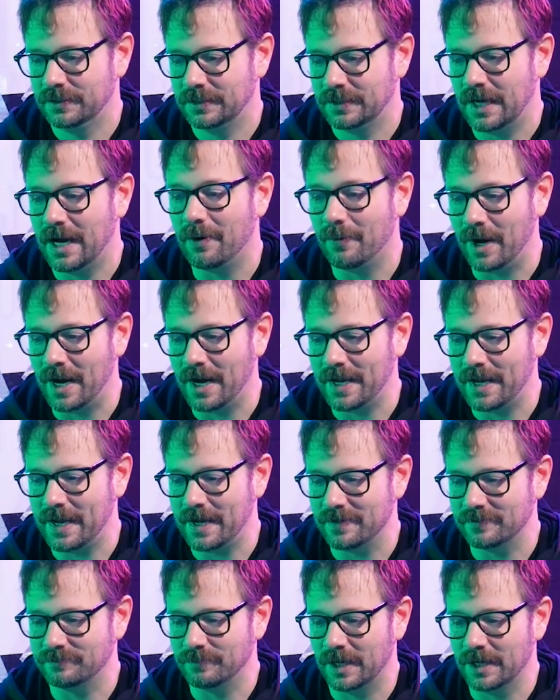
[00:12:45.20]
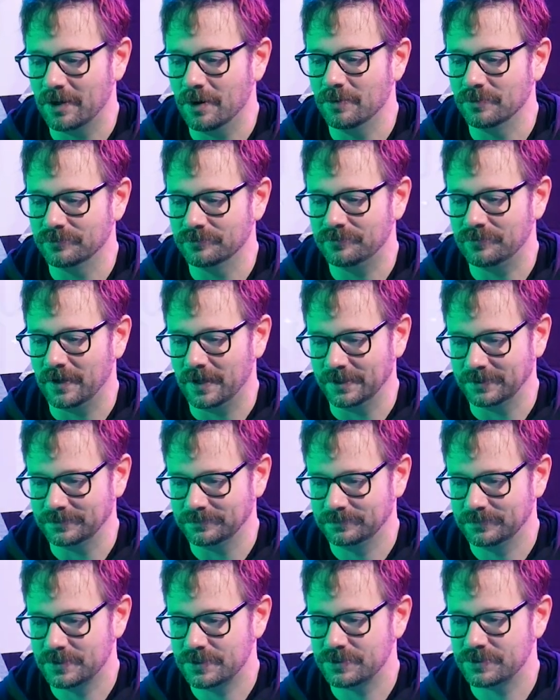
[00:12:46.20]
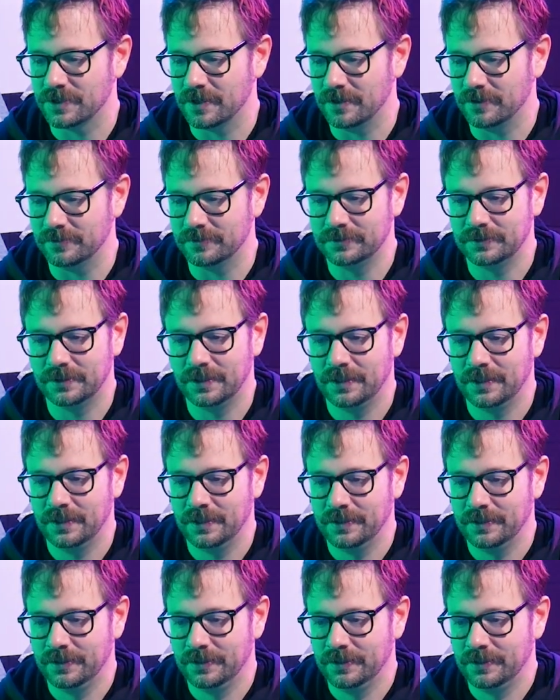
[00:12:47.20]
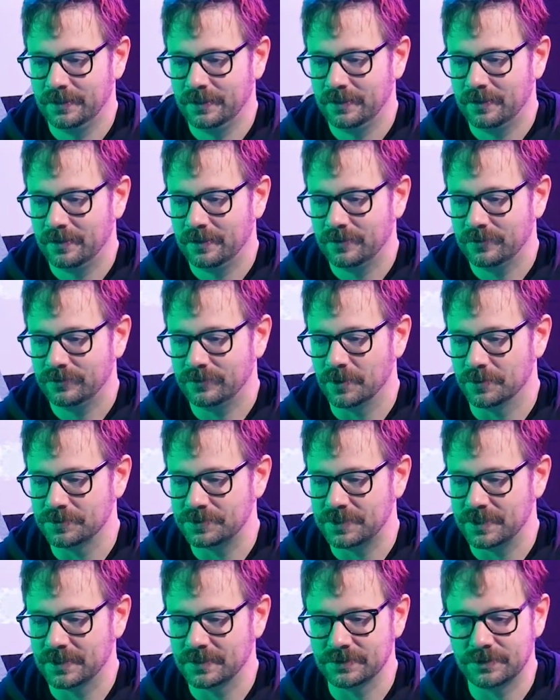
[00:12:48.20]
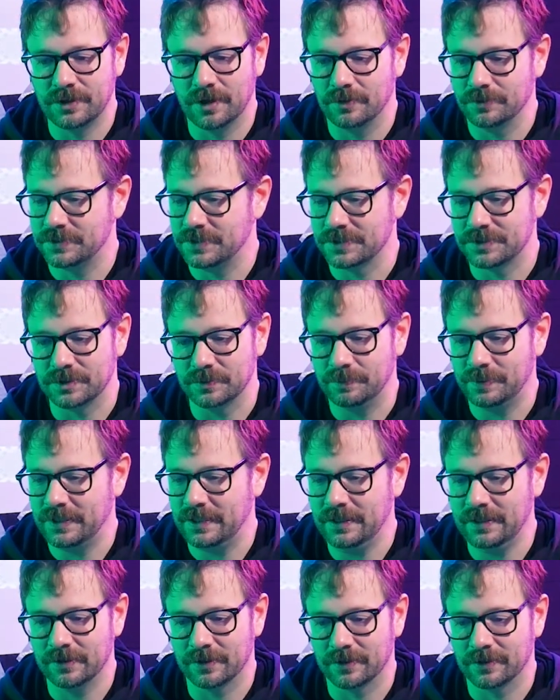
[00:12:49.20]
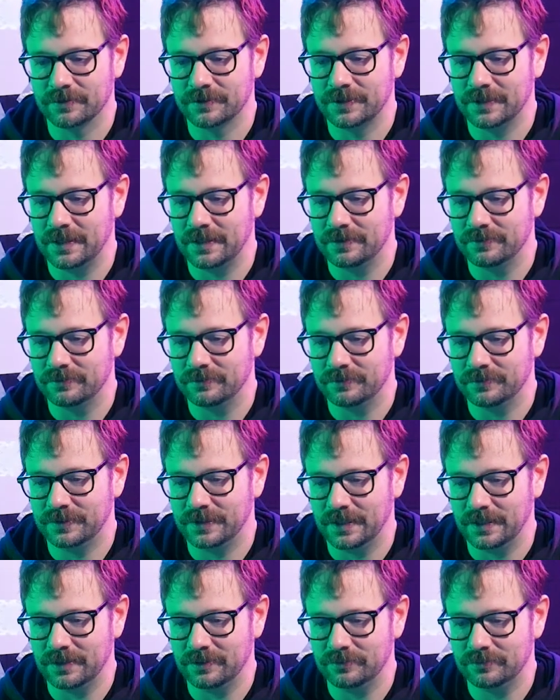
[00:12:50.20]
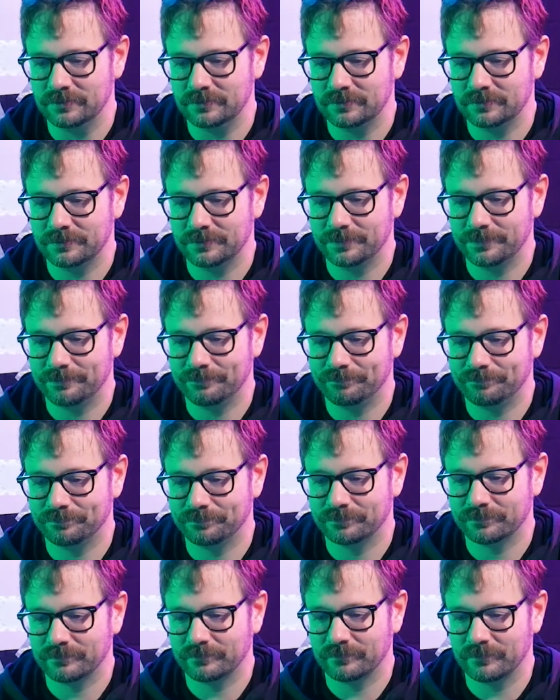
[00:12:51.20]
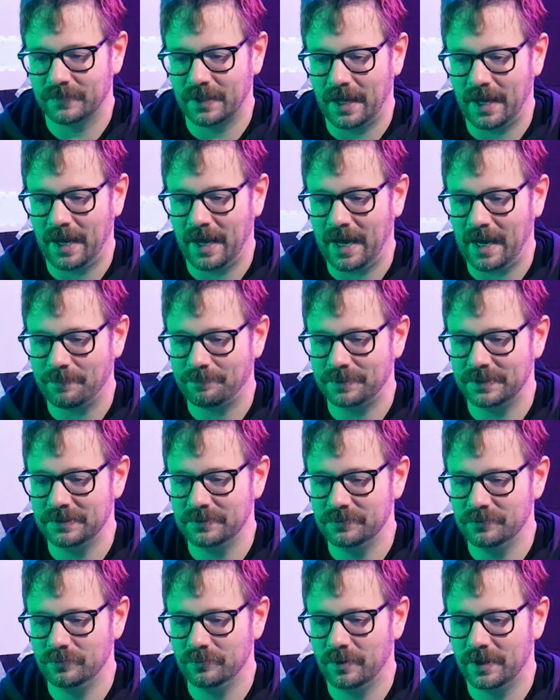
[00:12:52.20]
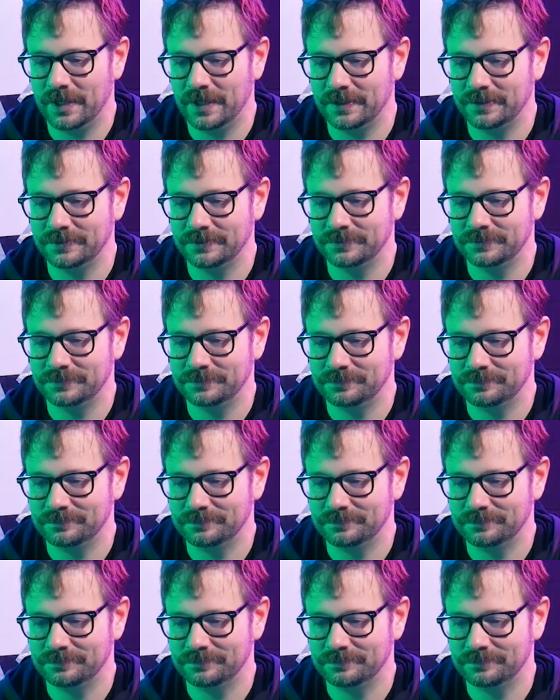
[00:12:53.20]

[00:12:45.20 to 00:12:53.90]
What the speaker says: how I have my own fun. So those things don't disappear. They happen when